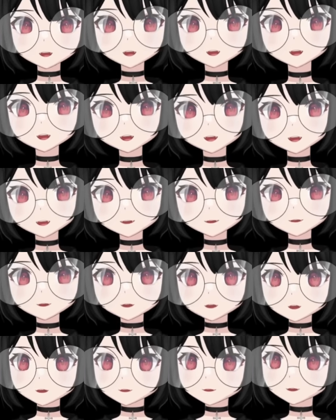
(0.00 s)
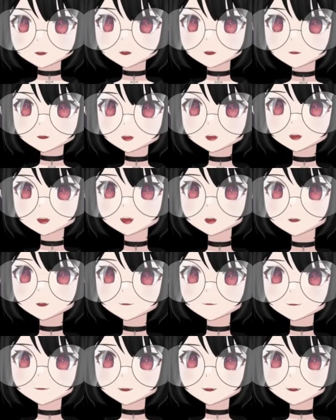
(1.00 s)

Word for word: on YouTube, and we've okay.